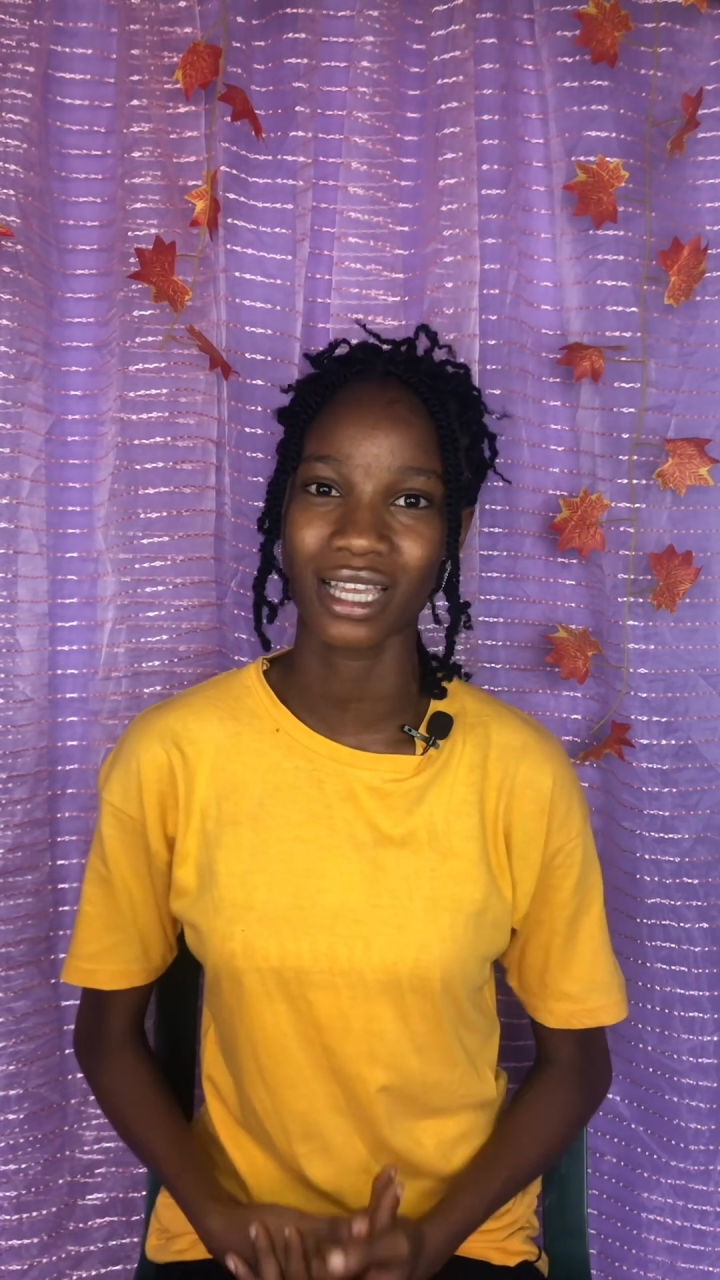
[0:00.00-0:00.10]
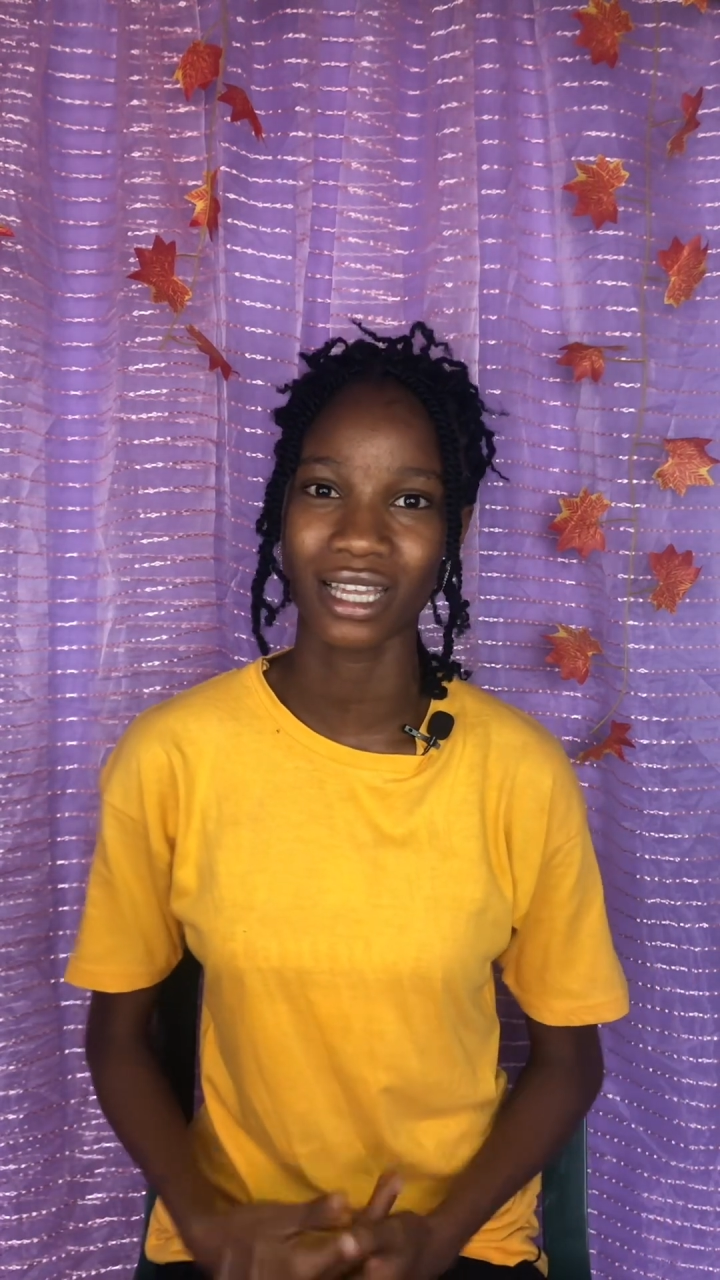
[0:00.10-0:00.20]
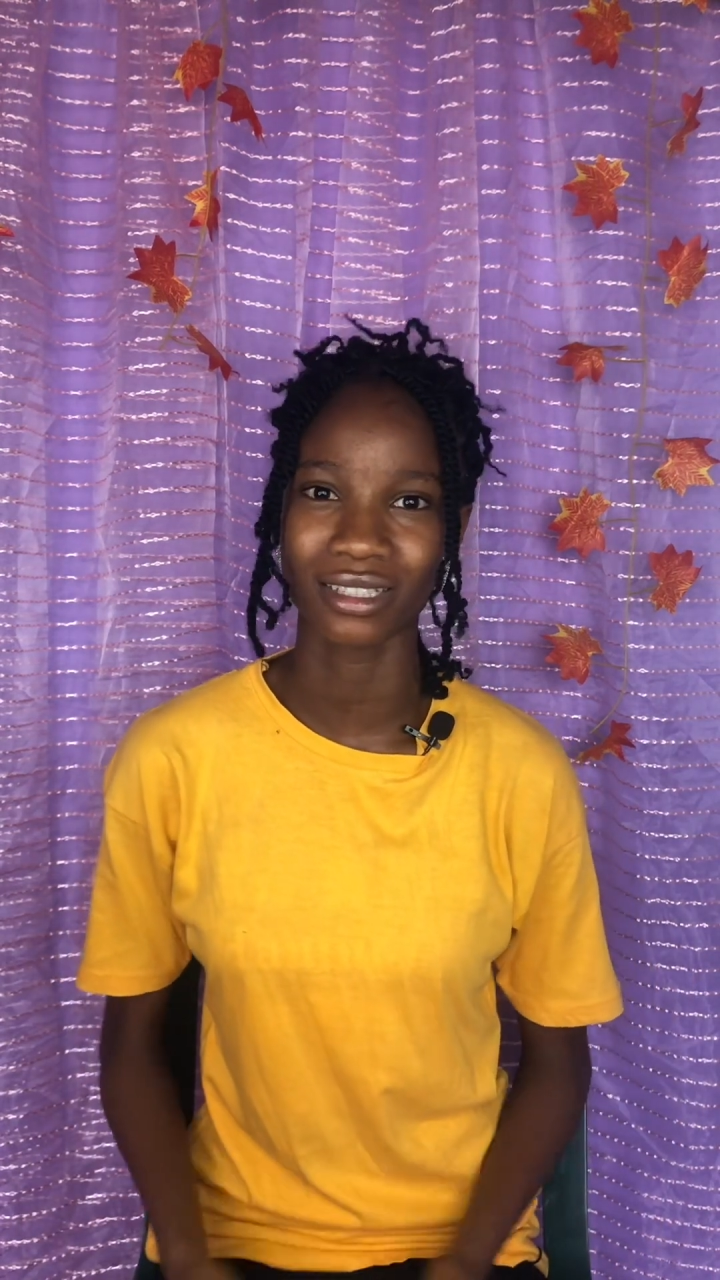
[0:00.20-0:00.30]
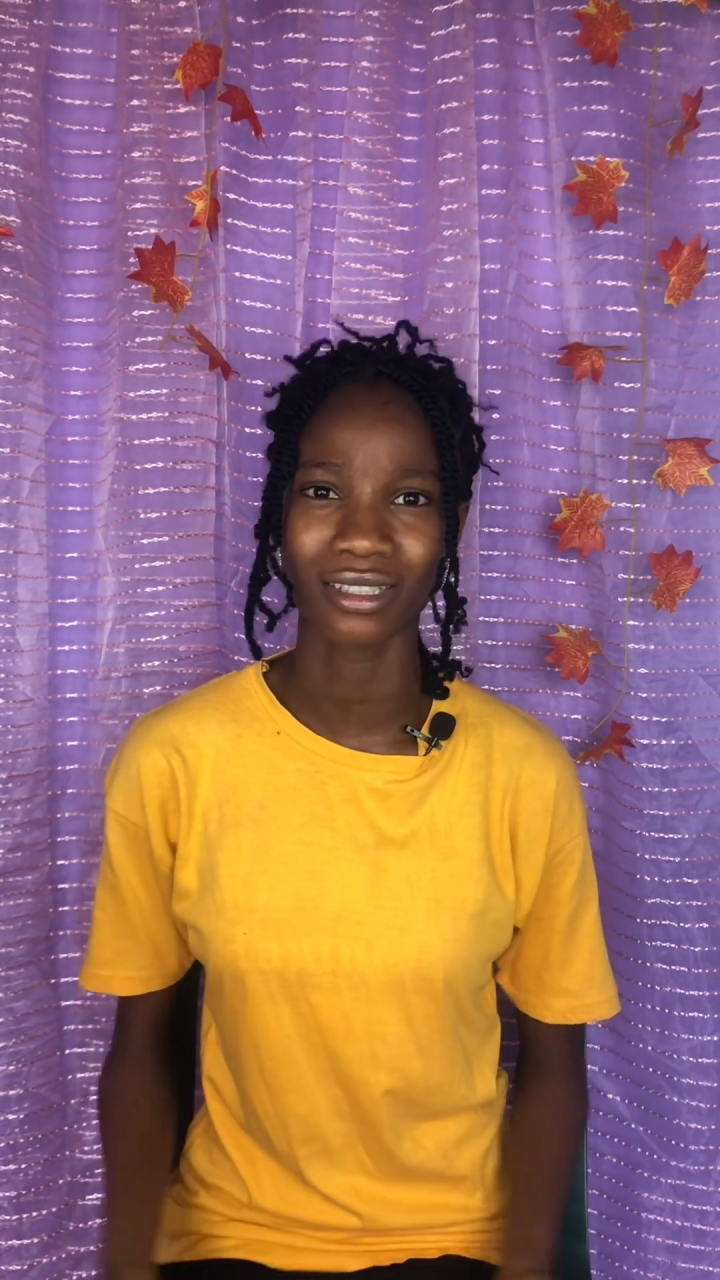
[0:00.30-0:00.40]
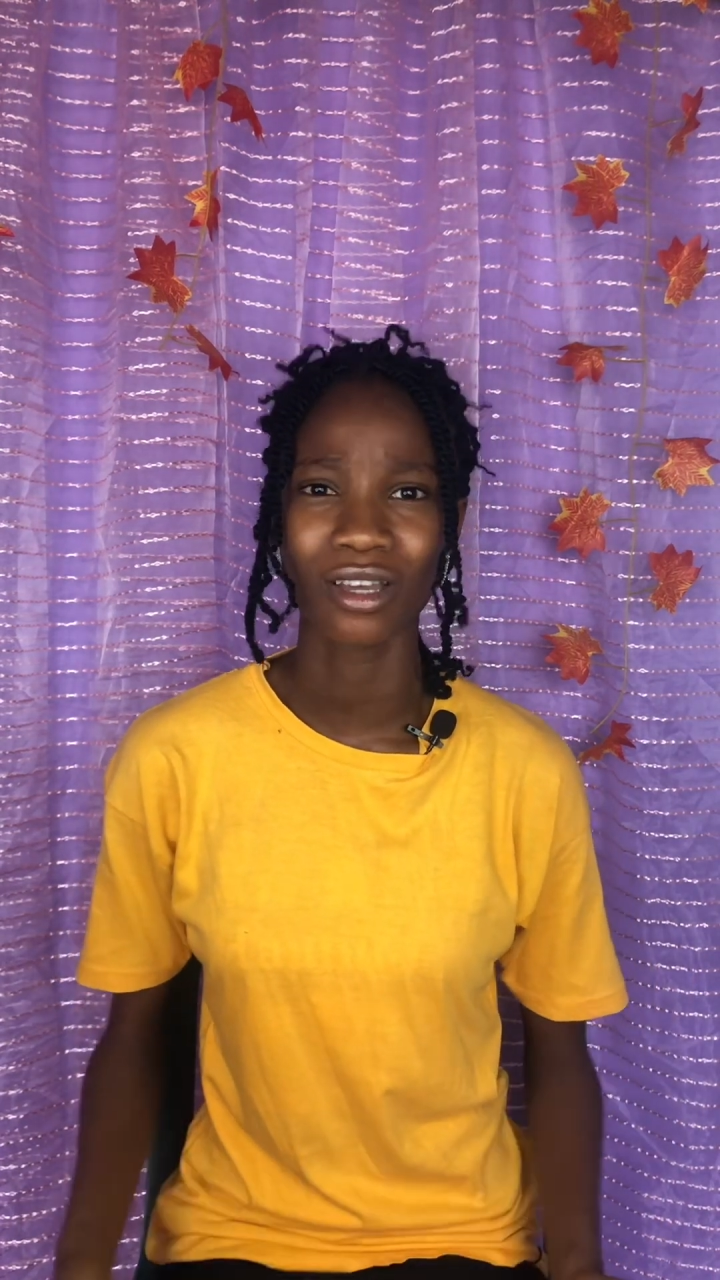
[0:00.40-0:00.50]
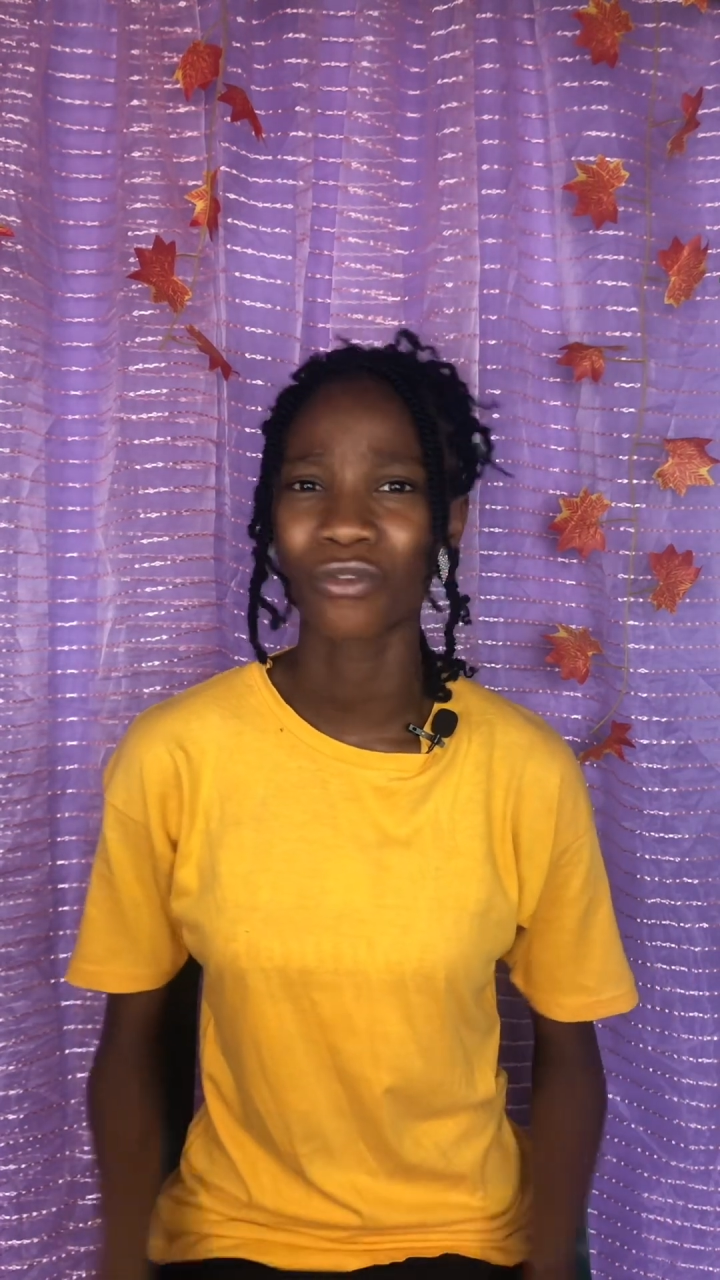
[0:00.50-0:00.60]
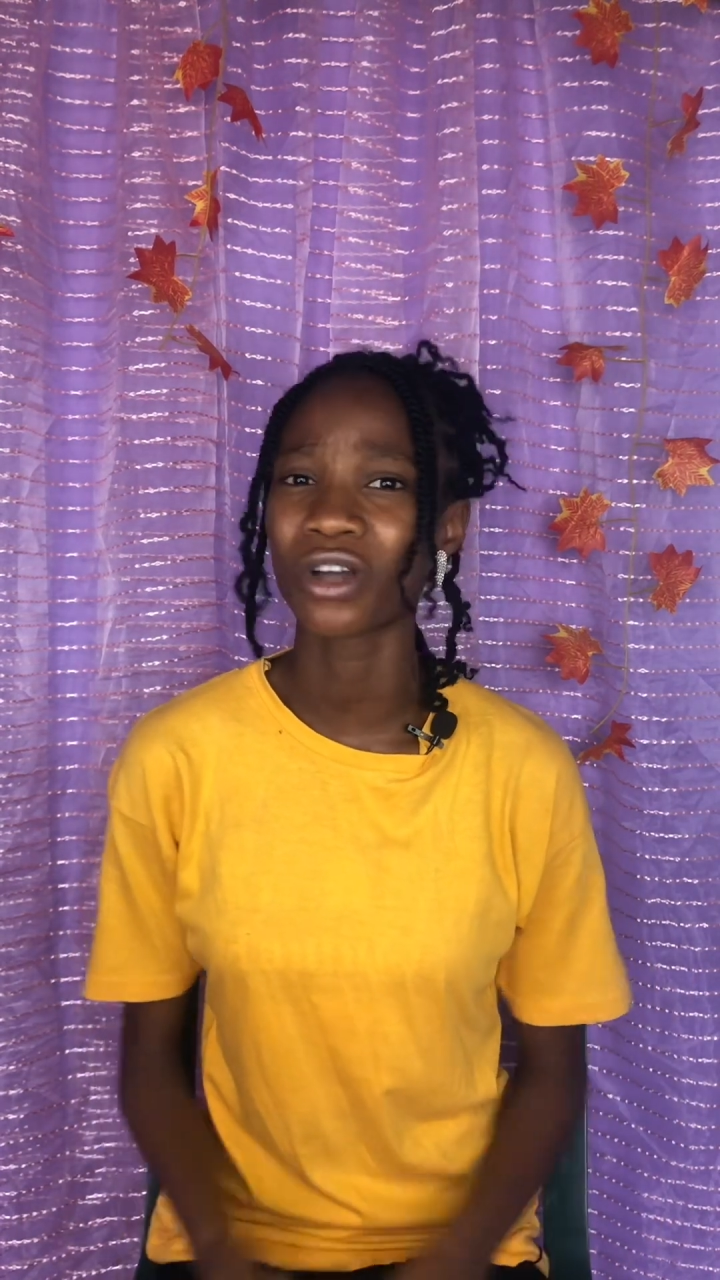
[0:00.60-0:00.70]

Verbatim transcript: and for